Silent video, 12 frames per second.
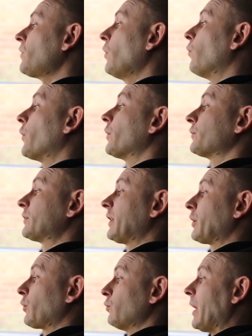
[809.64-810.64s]
world
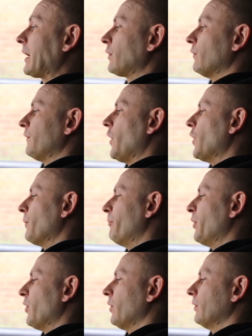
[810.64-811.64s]
crack of
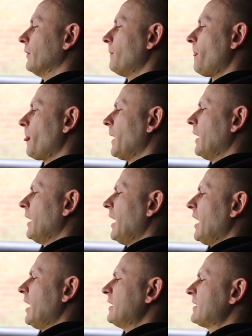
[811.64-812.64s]
Hyperion.
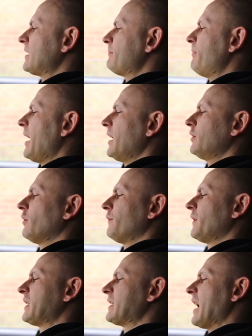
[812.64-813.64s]
In spite
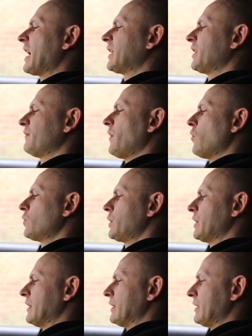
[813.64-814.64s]
of its active
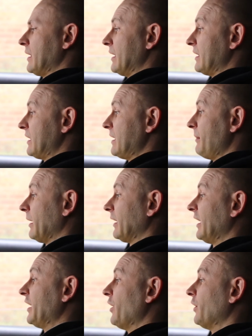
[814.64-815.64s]
oceans and
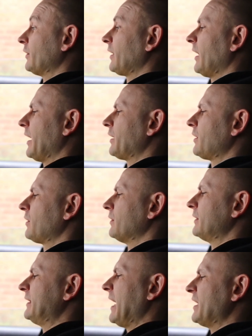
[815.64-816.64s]
seemingly Earth-like
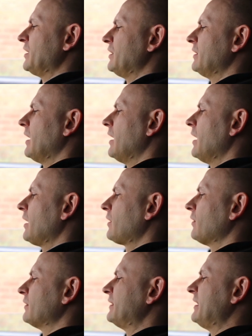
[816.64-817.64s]

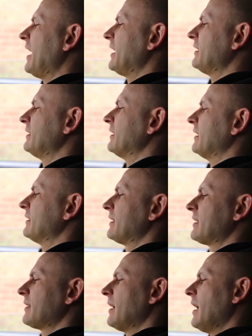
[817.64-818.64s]

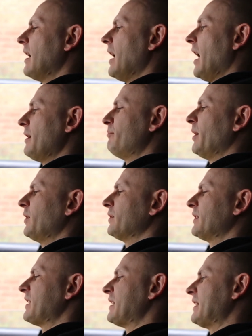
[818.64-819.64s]
containments,
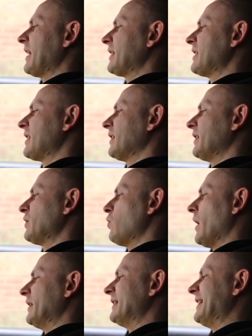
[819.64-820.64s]
Hyperion is technically
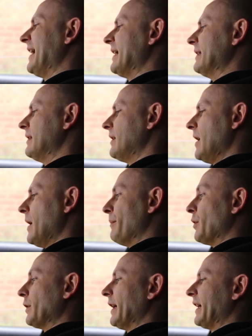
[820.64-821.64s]
quite dead,
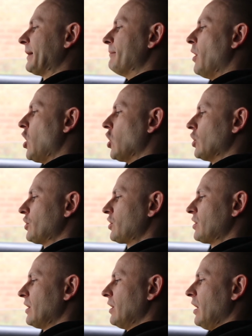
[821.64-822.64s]
more like
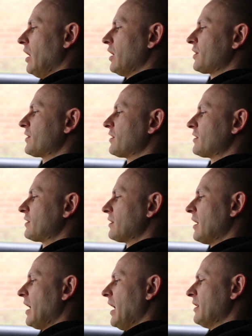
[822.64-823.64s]
Mars,
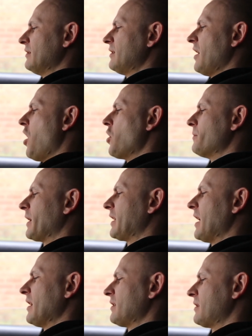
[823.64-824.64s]
Lucis, and
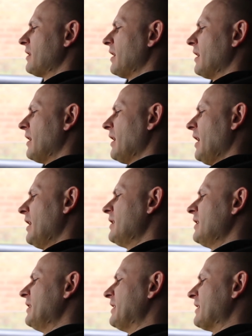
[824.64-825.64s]
Armagast,
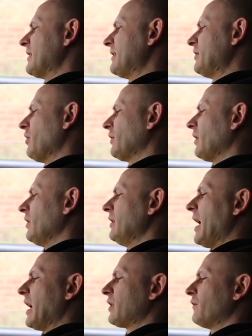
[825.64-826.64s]
in its total
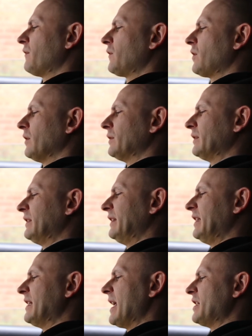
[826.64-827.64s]
lack of
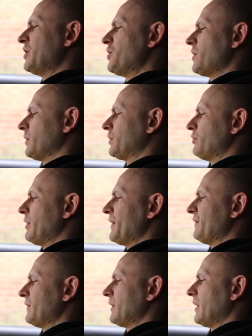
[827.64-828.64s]
continental
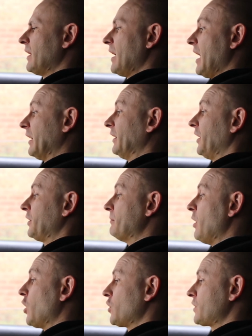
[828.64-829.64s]
drift. And like
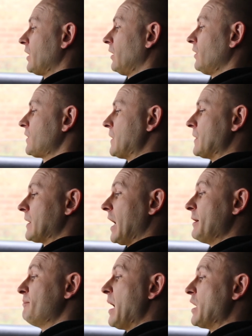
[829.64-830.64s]
Mars and Lucis,
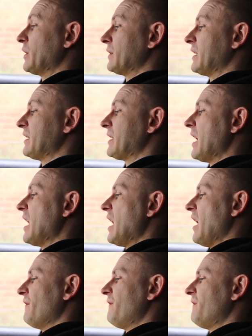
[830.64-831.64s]
Hyperion is
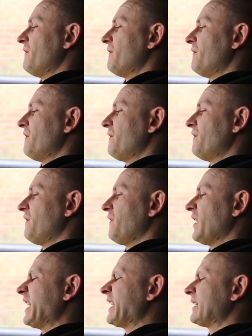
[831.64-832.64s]

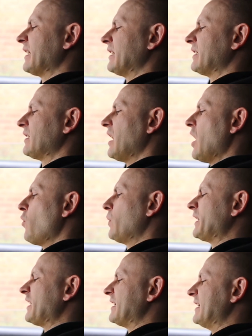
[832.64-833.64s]
afflicted
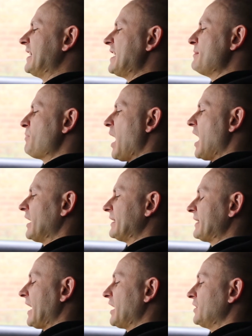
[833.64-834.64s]
with its deep
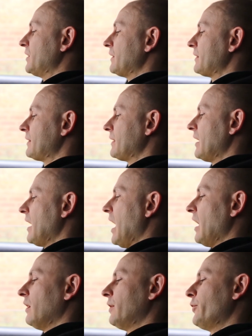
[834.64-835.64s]
ice ages,
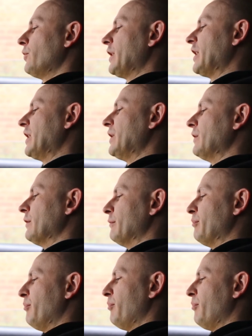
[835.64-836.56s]
although here,